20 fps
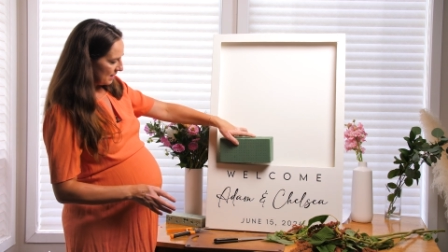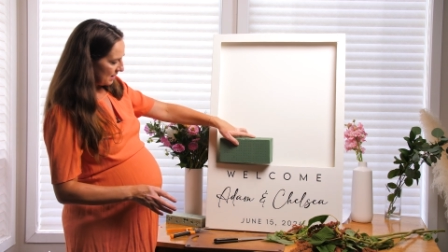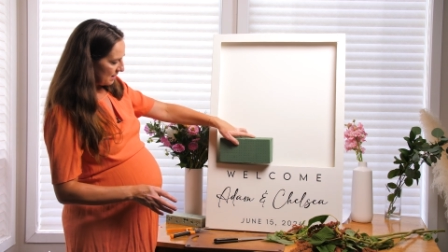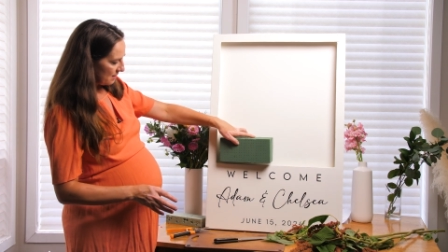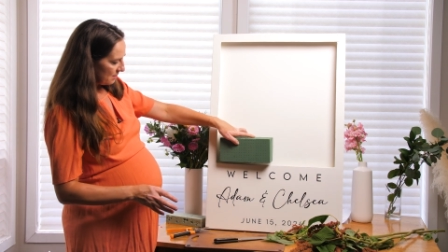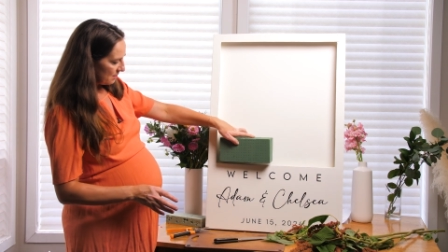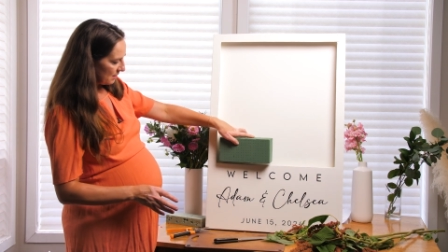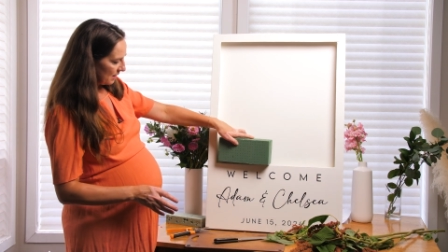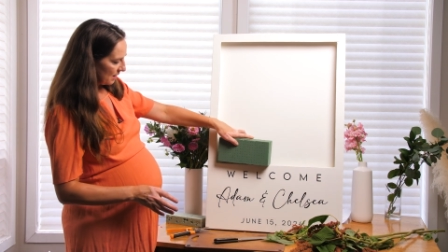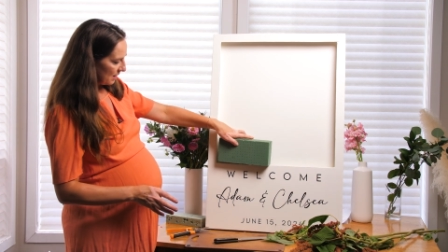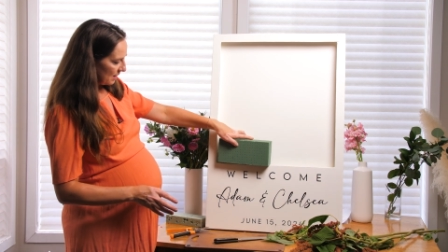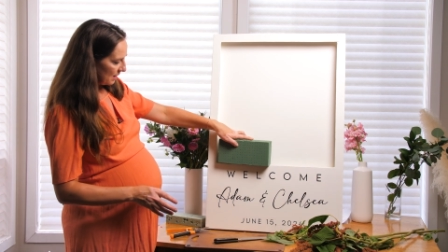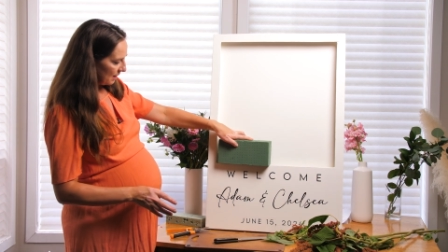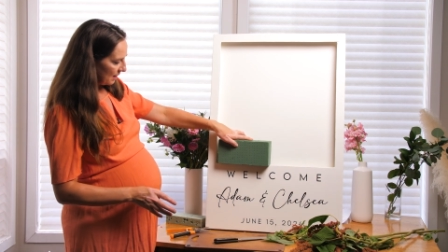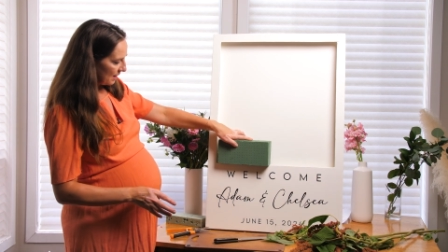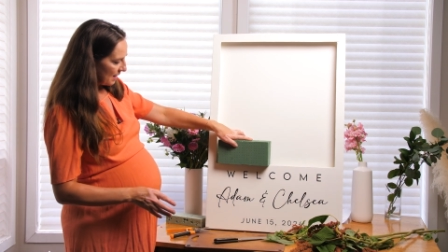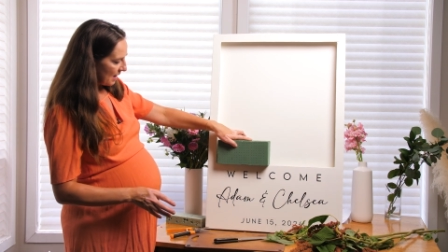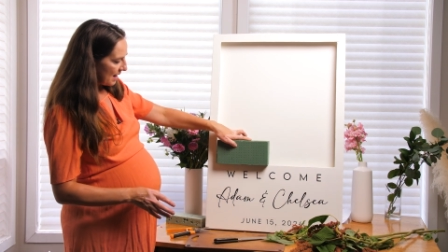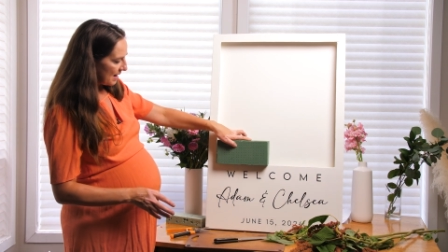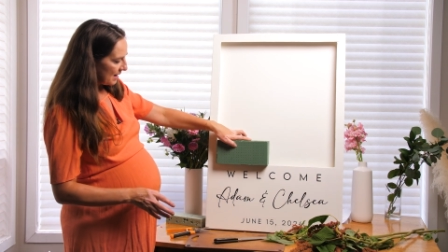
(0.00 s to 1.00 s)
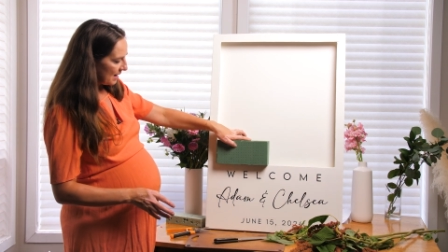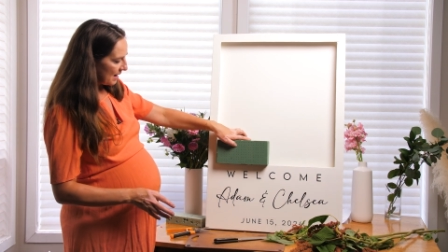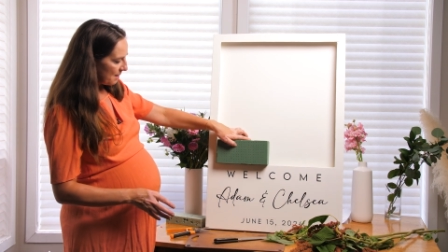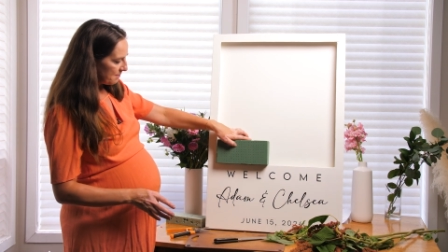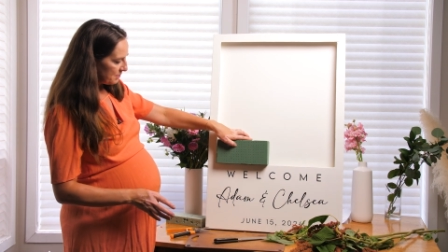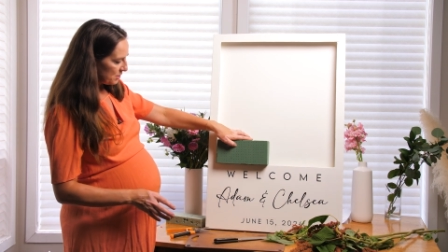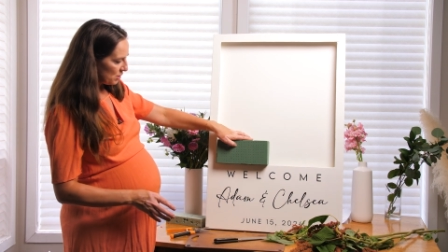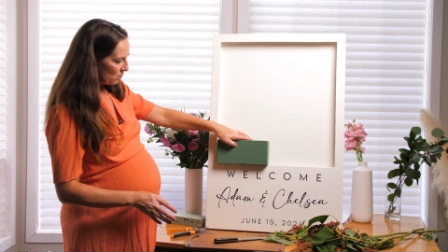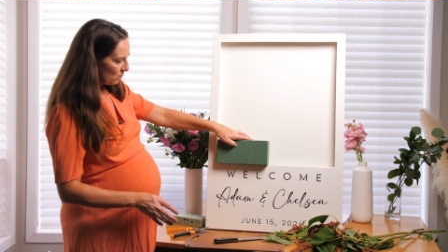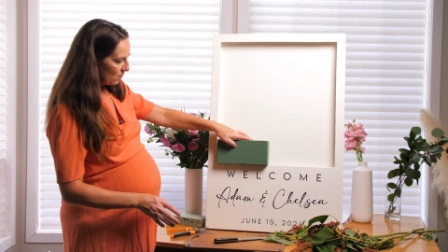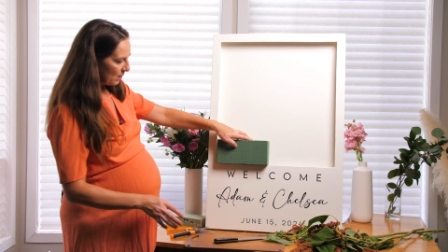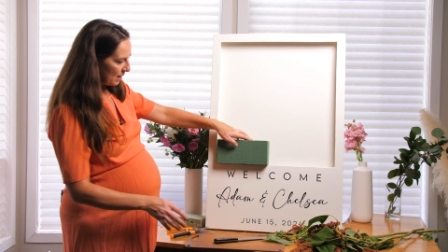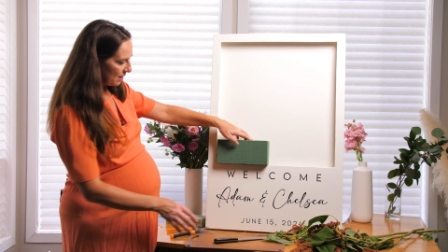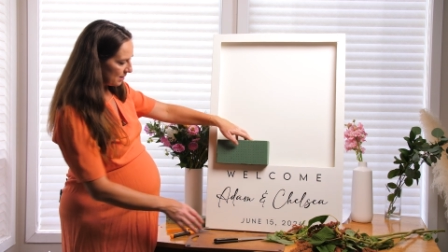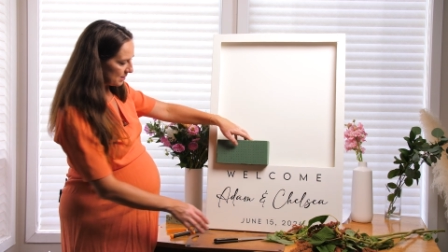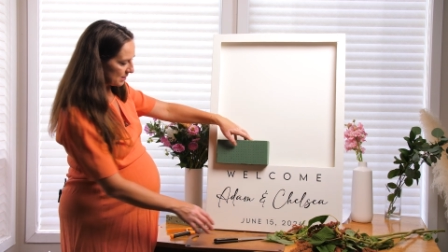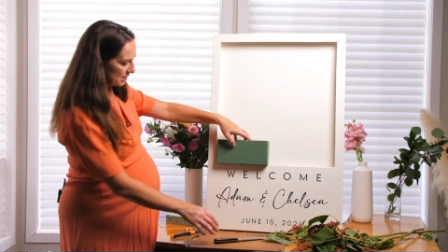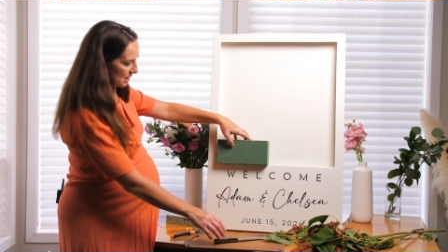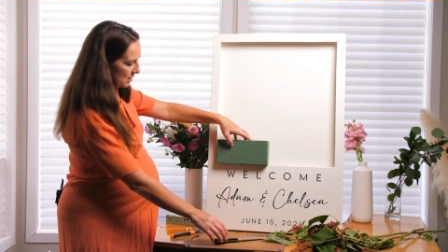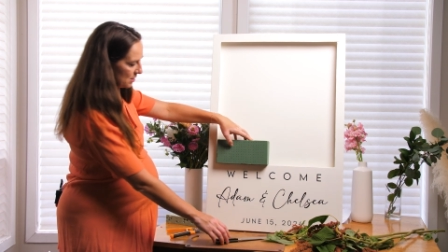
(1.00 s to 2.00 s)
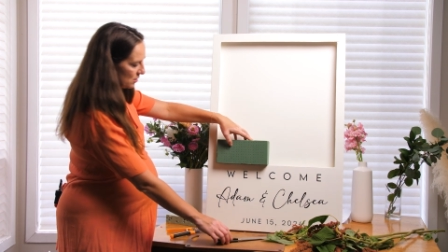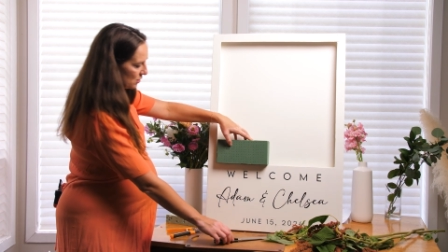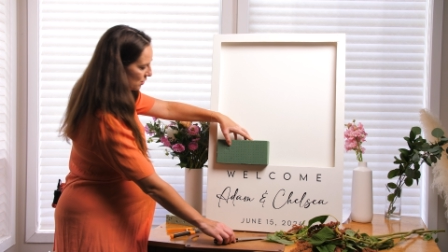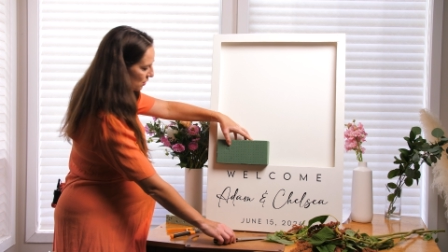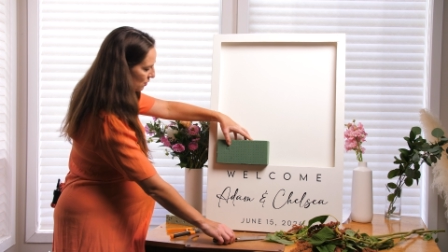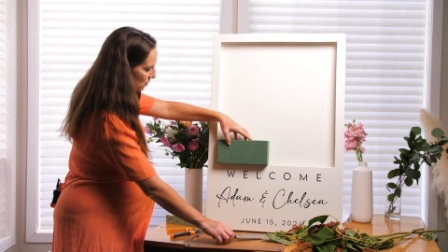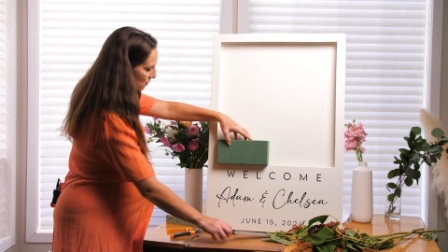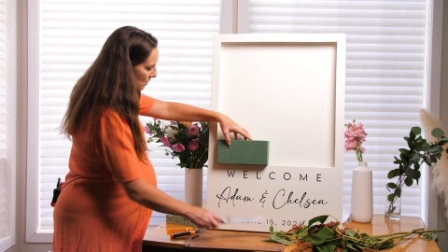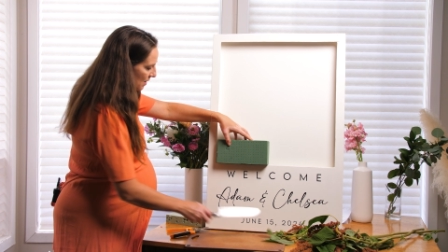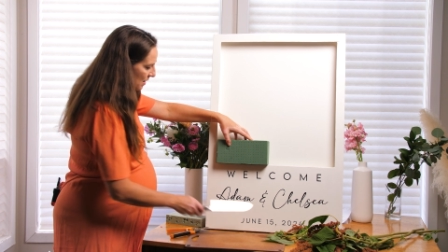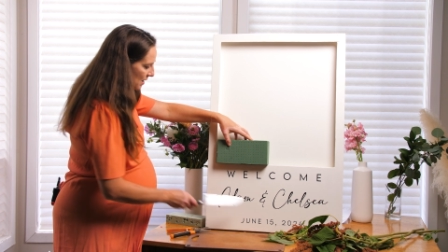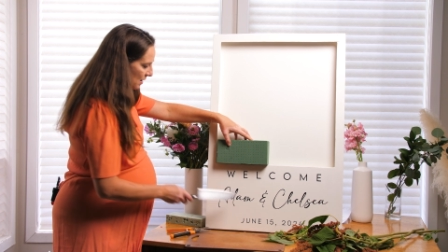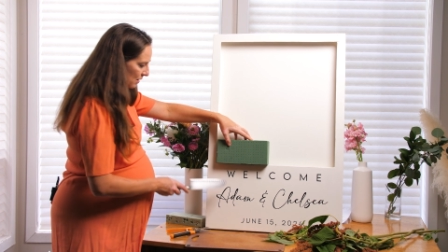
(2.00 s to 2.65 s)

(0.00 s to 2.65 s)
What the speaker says: and kind of line it up to where it's gonna go.